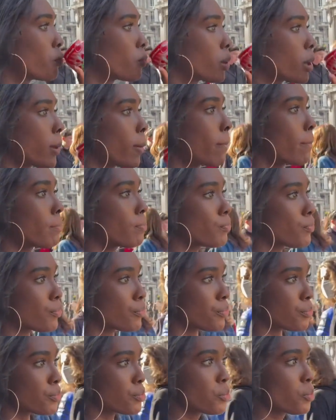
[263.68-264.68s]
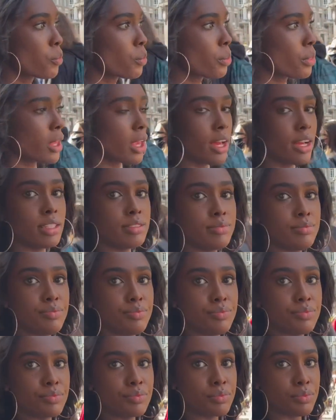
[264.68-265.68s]

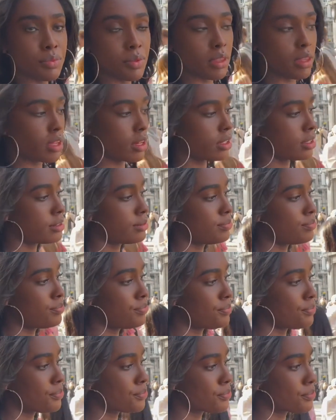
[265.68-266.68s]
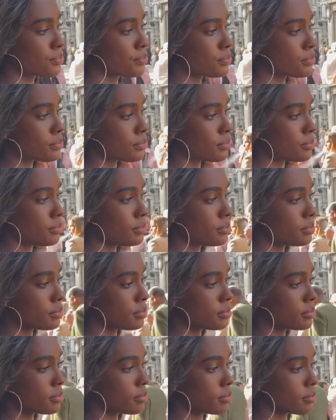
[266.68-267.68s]

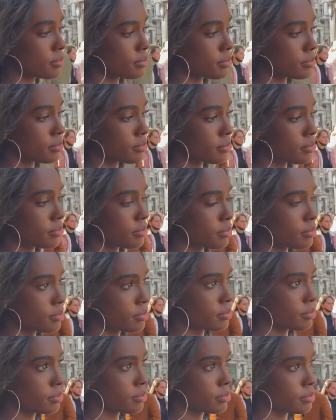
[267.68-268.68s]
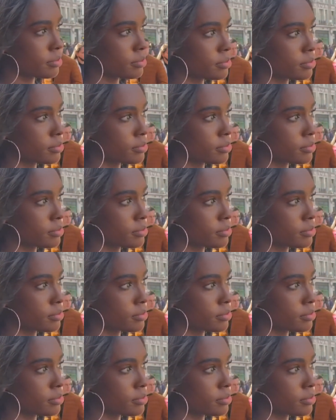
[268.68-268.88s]
No words are spoken by the person on screen.